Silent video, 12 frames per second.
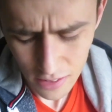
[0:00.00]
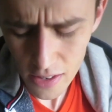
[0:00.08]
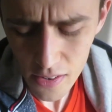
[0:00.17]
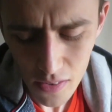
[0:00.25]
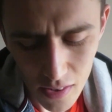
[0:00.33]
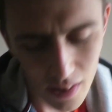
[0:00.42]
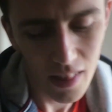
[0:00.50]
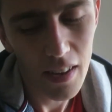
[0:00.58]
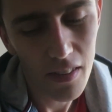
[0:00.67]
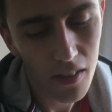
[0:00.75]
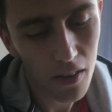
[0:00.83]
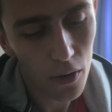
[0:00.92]
there's
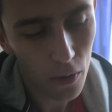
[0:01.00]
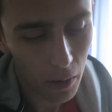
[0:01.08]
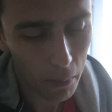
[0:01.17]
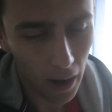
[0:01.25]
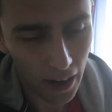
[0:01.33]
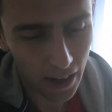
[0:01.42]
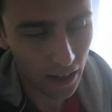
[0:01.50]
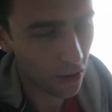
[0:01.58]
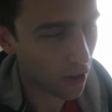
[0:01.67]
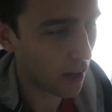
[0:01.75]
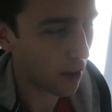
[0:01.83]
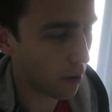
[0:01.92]
a NuGet
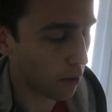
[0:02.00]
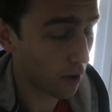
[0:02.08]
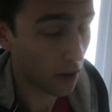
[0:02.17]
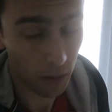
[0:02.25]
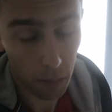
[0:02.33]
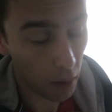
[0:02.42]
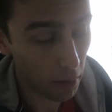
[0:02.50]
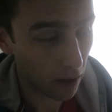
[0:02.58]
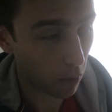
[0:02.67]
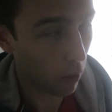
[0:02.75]
package they use. It's a public